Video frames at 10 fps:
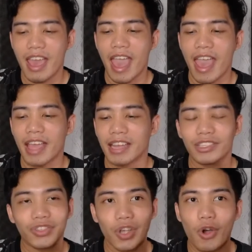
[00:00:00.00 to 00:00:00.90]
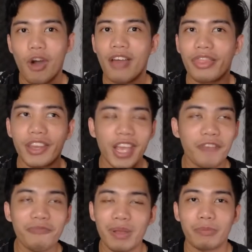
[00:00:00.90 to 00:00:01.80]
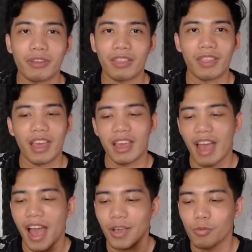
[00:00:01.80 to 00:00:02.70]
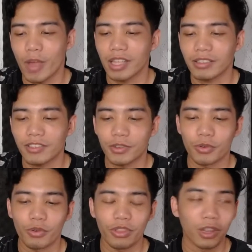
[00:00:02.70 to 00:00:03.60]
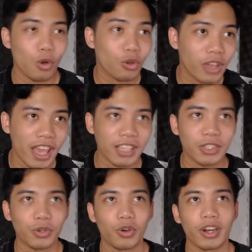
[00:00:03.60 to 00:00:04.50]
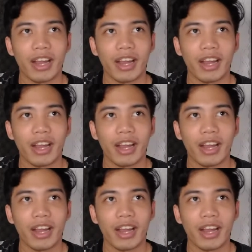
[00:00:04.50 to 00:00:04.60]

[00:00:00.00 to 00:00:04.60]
And so on the day of my birthday, I went to the local cake store